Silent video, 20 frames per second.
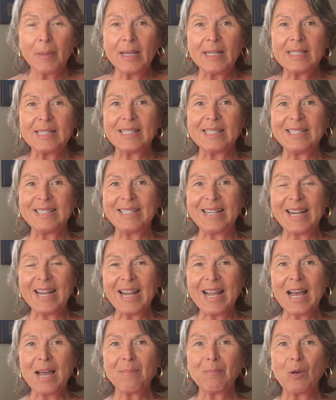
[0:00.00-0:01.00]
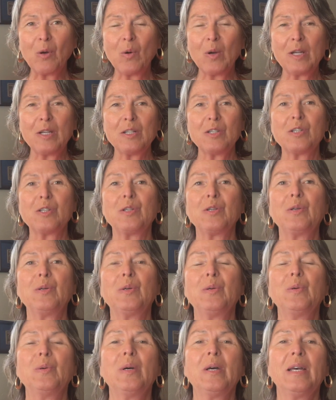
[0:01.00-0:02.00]
and today I'm going
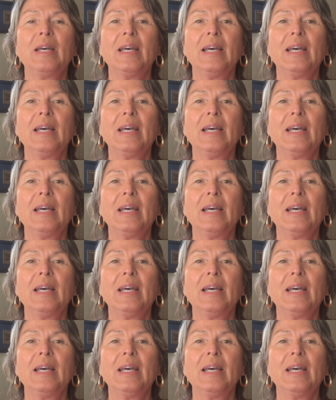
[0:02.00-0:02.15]
to